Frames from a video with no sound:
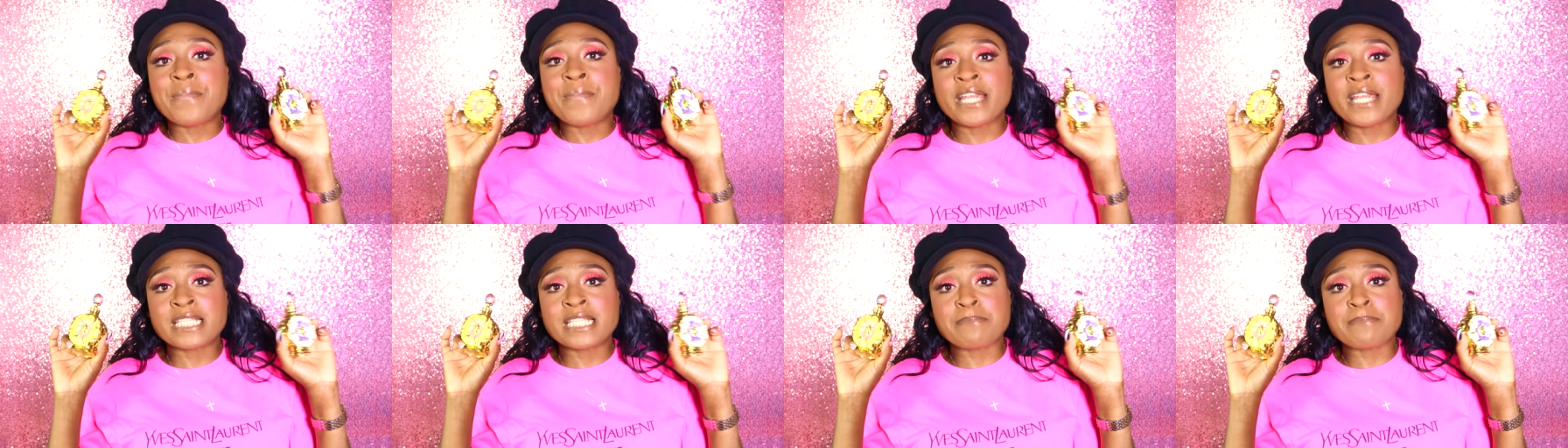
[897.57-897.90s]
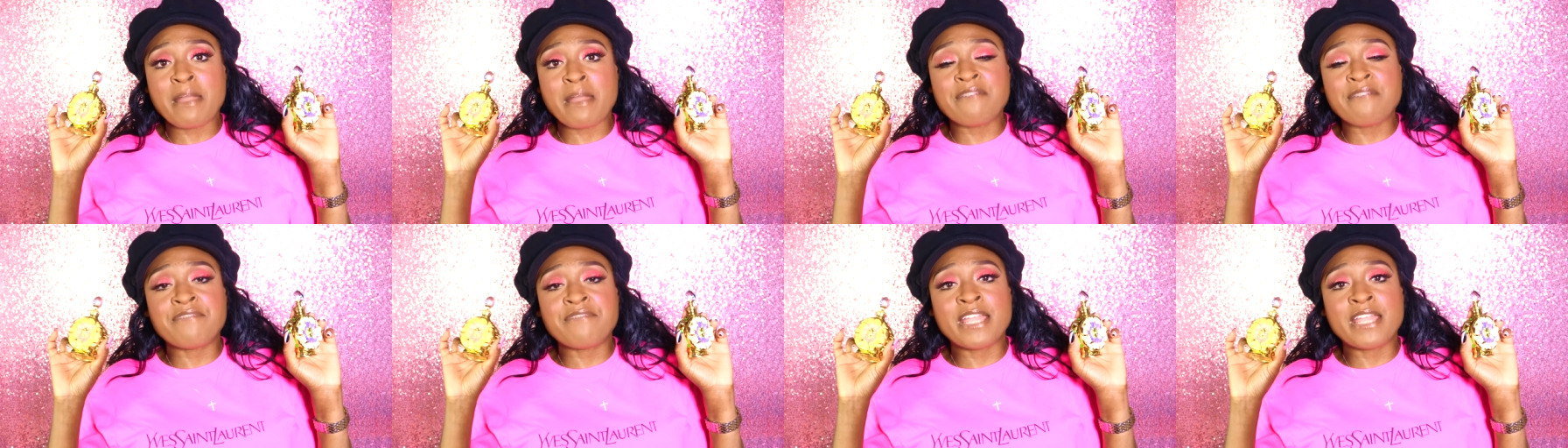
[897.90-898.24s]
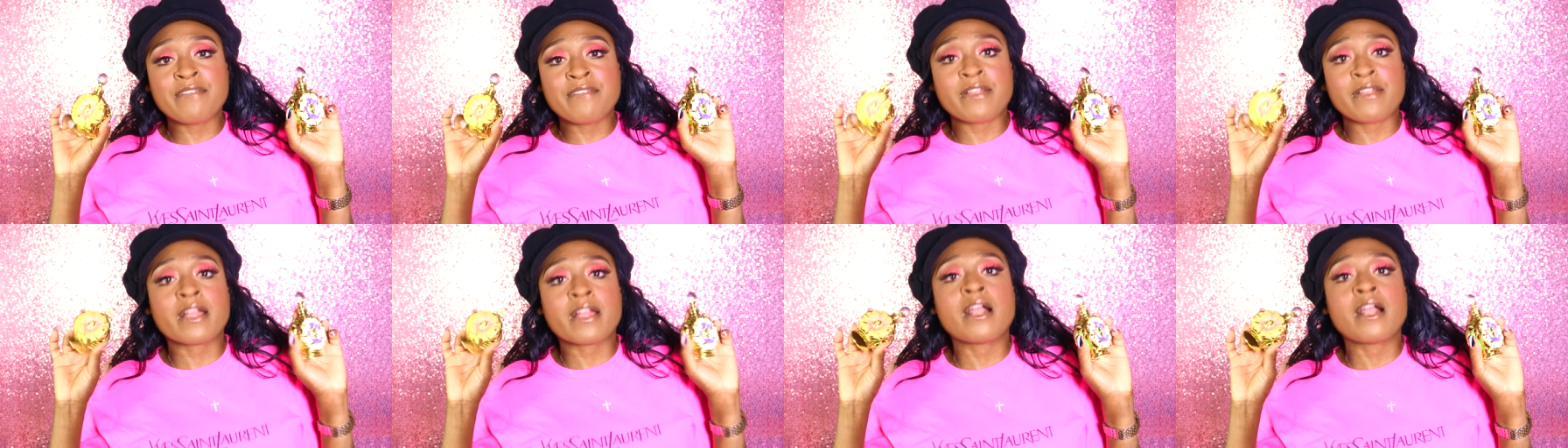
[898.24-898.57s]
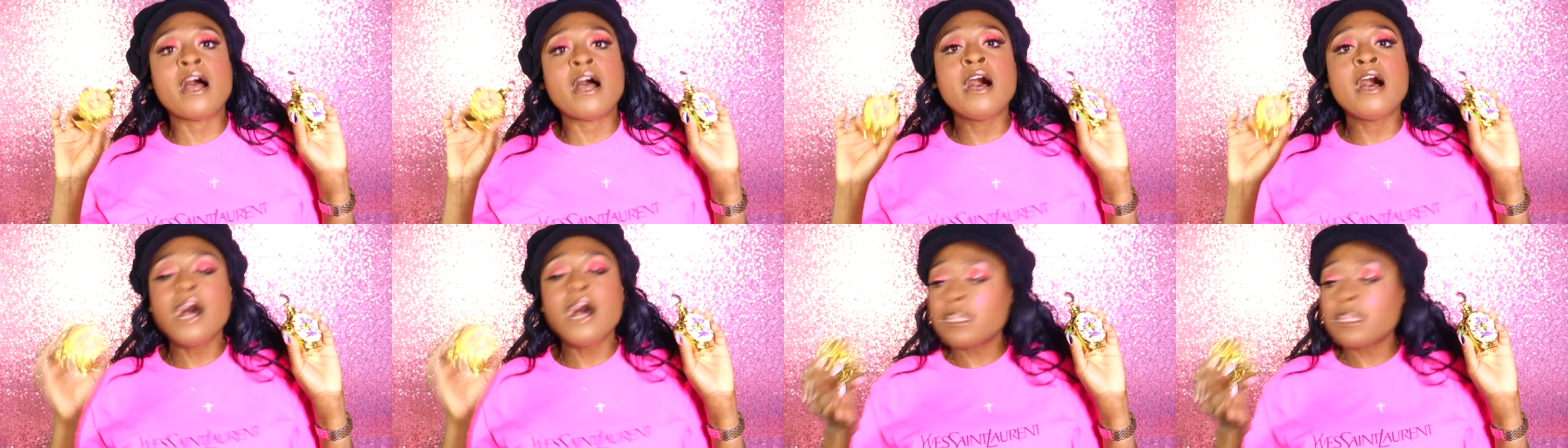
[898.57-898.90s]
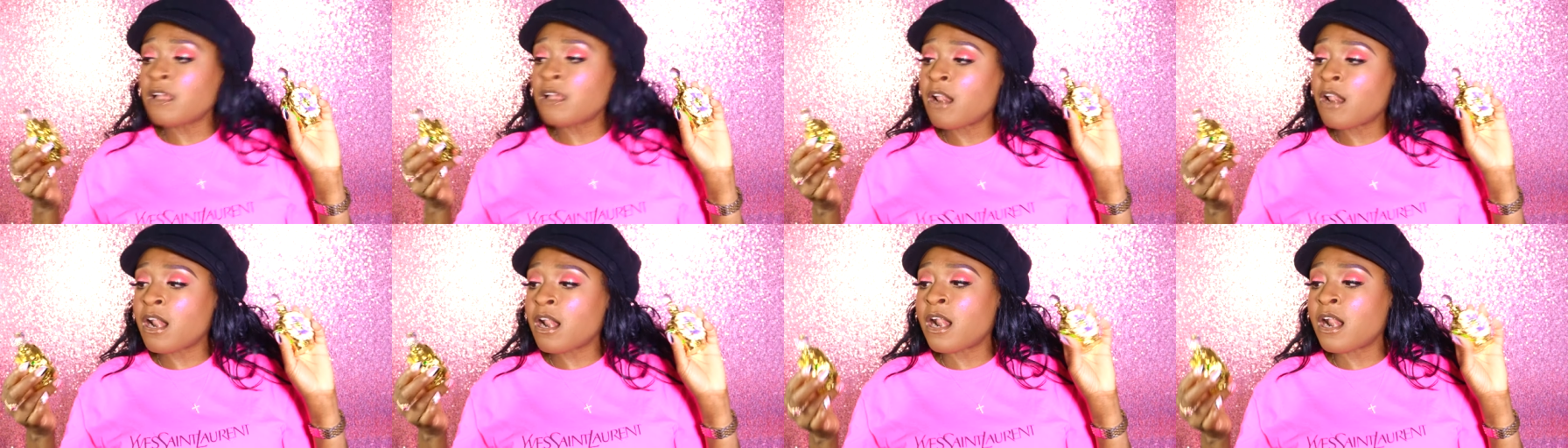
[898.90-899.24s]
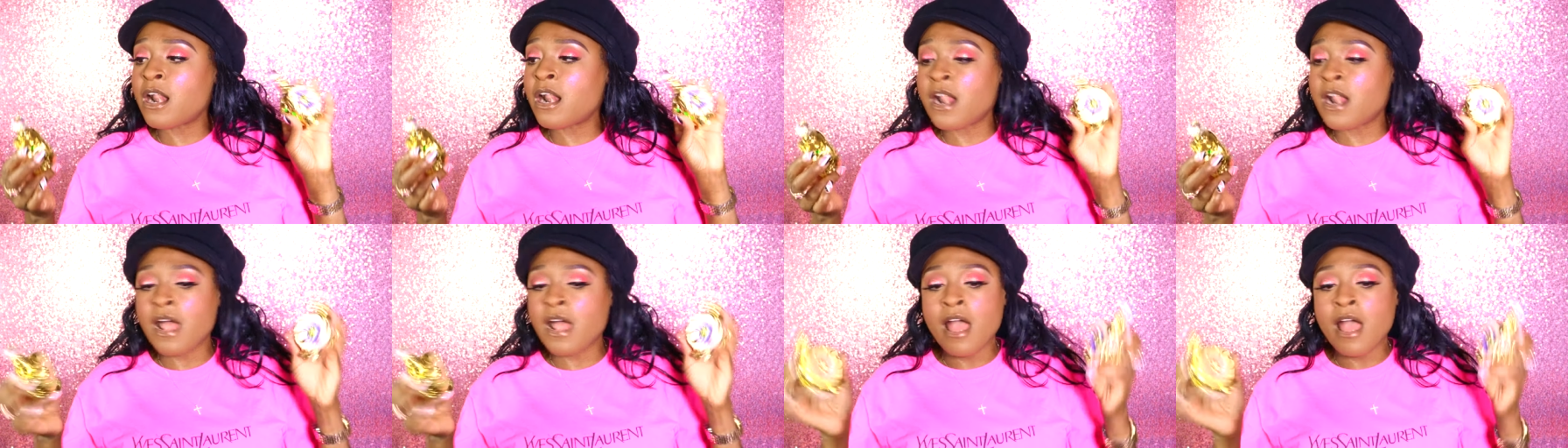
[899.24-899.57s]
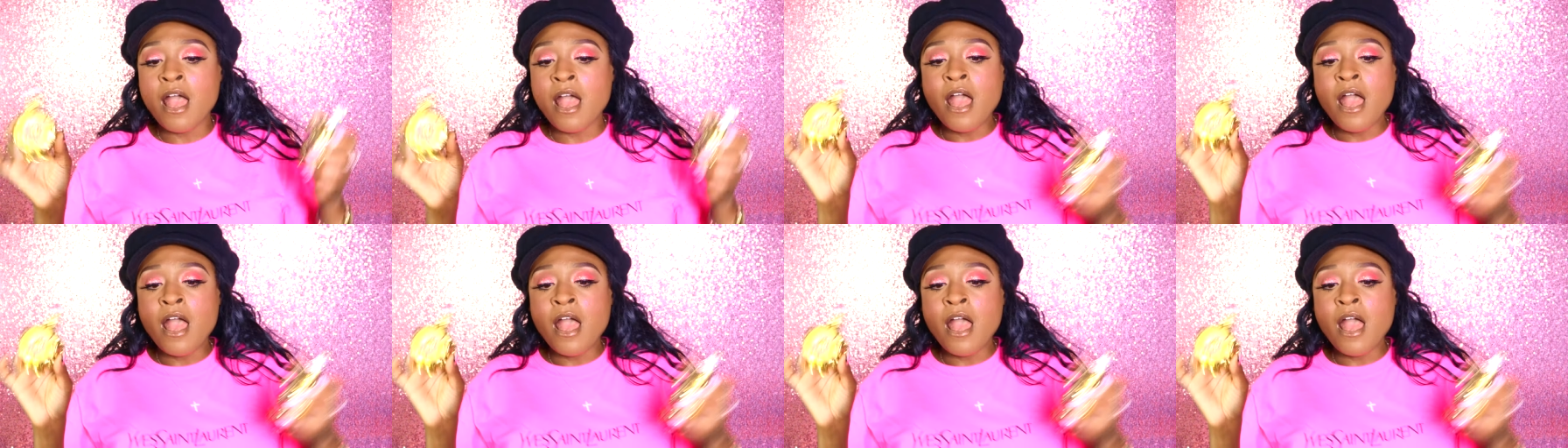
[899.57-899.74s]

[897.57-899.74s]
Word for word: pink's my favorite color.